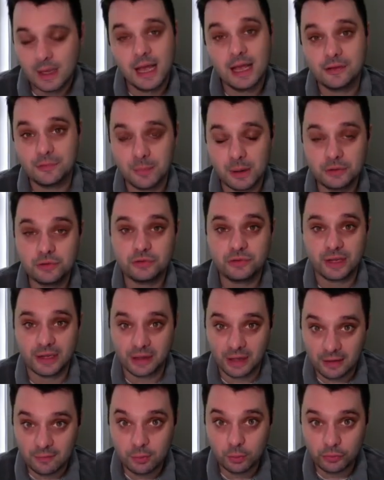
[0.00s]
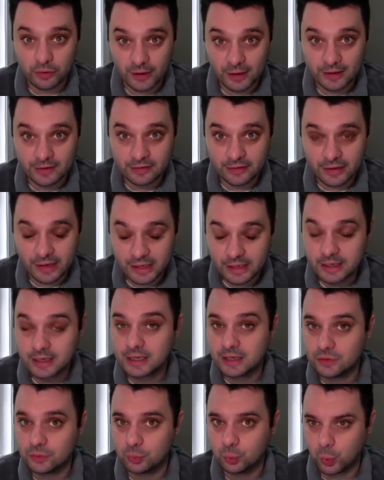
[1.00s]
As much as I love Ohtani tonight,
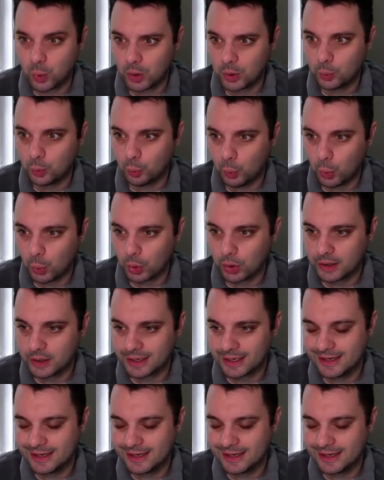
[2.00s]
his one wart